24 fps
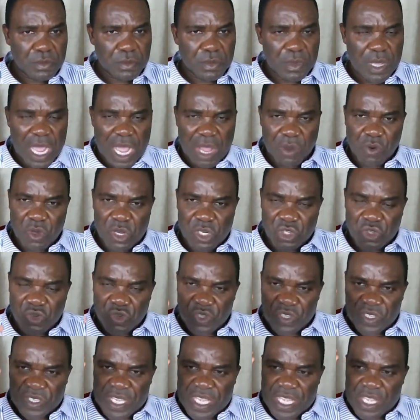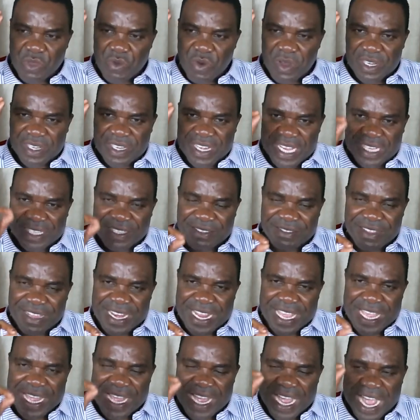I want to see your
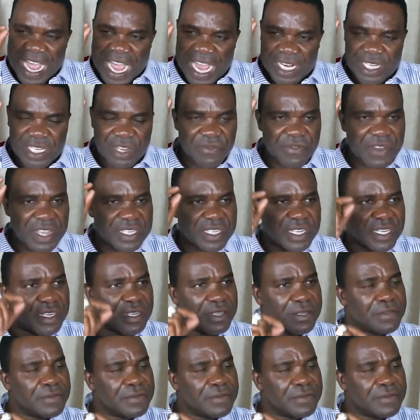destiny activated.